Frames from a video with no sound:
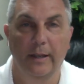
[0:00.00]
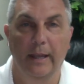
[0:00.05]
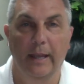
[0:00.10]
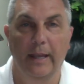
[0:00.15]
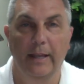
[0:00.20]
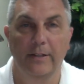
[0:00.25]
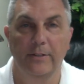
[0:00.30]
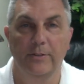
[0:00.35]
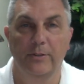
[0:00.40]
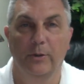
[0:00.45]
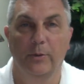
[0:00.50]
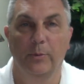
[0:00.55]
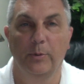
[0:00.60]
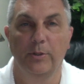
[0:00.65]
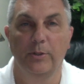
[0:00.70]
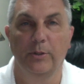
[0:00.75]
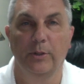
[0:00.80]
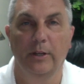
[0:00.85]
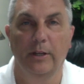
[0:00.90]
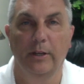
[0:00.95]
And so when
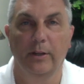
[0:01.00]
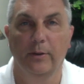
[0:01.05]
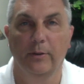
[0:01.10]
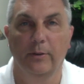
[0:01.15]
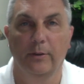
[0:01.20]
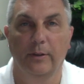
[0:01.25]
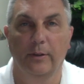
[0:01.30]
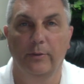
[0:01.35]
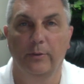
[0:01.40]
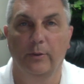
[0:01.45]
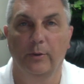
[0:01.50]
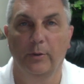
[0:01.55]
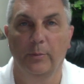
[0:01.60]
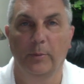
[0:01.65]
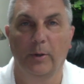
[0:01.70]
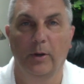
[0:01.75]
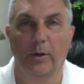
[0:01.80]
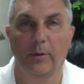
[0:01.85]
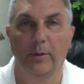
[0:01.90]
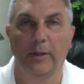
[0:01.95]
you hear the term
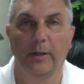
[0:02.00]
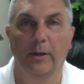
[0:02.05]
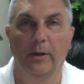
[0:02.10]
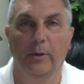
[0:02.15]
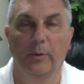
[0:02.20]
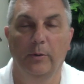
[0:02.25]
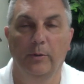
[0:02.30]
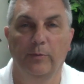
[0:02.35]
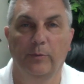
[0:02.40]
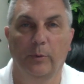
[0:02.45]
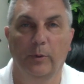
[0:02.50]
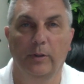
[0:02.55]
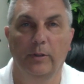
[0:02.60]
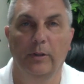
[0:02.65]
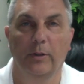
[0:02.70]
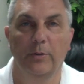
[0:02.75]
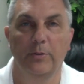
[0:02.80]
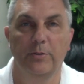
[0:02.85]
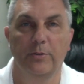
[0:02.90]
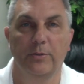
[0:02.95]
REO or
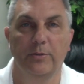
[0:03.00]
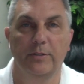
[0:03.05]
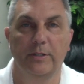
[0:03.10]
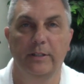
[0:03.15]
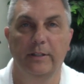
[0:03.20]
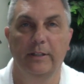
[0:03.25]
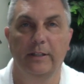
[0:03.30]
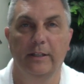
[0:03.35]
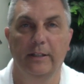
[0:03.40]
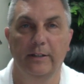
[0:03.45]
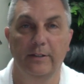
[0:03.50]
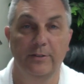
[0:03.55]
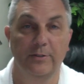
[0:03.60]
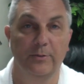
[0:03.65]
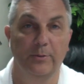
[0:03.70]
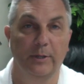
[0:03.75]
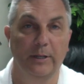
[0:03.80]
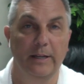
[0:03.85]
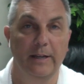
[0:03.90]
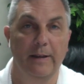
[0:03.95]
foreclosures in the
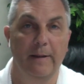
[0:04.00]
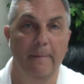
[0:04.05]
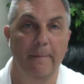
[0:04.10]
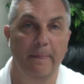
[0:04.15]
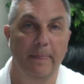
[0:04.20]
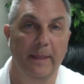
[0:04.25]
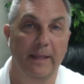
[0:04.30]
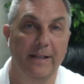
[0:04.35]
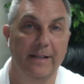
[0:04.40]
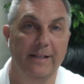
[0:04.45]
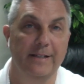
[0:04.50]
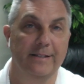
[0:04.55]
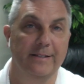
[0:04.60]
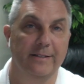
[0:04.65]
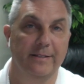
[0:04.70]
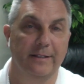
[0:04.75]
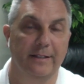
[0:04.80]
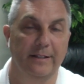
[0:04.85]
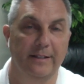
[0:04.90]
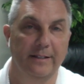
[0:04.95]
industry, it
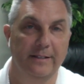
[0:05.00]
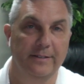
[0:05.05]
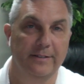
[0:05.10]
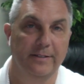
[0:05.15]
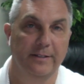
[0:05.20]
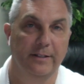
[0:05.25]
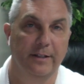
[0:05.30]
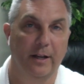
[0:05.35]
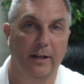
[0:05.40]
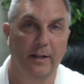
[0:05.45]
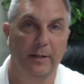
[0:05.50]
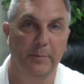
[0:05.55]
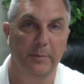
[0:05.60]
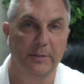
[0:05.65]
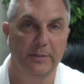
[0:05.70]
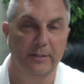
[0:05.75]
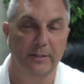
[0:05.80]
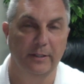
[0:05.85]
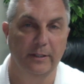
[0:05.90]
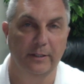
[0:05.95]
is
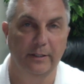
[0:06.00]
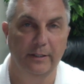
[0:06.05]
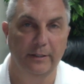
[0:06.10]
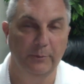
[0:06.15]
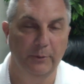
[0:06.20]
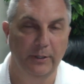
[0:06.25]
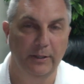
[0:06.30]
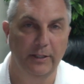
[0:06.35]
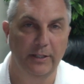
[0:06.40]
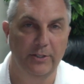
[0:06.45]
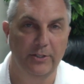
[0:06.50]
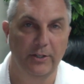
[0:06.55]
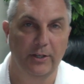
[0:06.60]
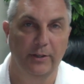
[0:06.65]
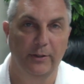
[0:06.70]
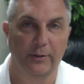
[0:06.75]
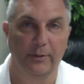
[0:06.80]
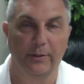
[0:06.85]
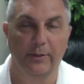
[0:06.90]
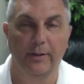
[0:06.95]
synonymous with each
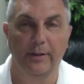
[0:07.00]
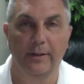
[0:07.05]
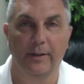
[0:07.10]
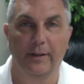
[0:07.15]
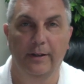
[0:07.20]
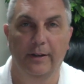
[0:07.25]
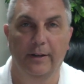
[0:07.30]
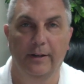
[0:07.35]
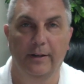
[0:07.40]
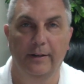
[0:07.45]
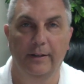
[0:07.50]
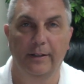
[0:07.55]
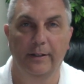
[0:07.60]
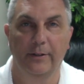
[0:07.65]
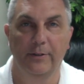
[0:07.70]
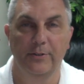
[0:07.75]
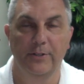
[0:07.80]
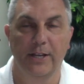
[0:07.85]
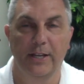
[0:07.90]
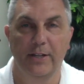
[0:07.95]
other,
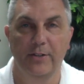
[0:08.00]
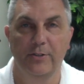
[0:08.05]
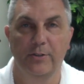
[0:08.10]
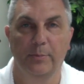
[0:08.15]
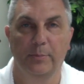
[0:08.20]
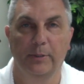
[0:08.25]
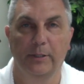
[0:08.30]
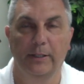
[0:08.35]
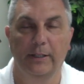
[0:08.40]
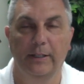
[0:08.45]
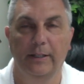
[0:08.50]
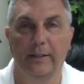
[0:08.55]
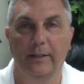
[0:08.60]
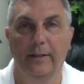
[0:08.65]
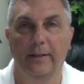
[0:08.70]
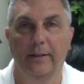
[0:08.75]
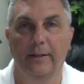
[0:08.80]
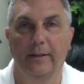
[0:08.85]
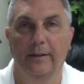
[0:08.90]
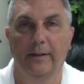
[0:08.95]
interchangeably
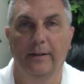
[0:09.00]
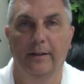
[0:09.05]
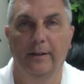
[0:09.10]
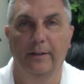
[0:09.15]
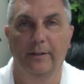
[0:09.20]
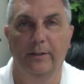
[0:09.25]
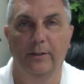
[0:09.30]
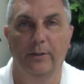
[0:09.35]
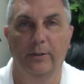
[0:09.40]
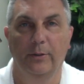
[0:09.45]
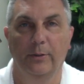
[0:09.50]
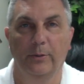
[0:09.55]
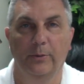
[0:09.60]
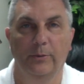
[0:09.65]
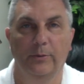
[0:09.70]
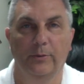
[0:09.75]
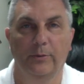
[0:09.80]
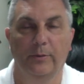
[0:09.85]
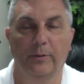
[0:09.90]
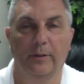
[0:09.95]

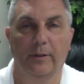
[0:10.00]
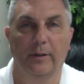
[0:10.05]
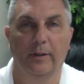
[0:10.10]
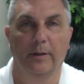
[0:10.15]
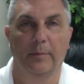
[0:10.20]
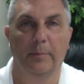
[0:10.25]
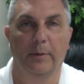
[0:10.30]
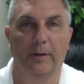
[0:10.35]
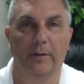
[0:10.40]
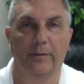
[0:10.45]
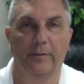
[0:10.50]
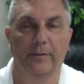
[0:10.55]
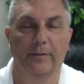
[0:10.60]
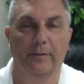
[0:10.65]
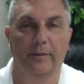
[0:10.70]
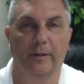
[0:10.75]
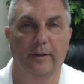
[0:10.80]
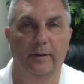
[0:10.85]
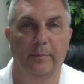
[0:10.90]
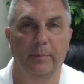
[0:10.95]
used
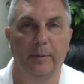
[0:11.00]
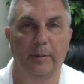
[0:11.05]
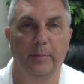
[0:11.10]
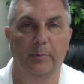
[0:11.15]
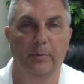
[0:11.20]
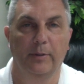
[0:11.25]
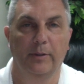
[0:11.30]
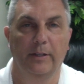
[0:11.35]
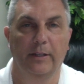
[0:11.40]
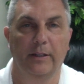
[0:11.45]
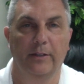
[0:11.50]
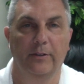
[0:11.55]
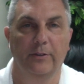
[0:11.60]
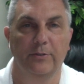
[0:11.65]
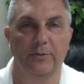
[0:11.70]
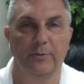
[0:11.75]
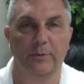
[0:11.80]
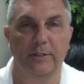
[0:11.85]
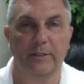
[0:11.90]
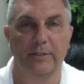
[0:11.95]
amongst people in the
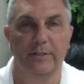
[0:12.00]
industry.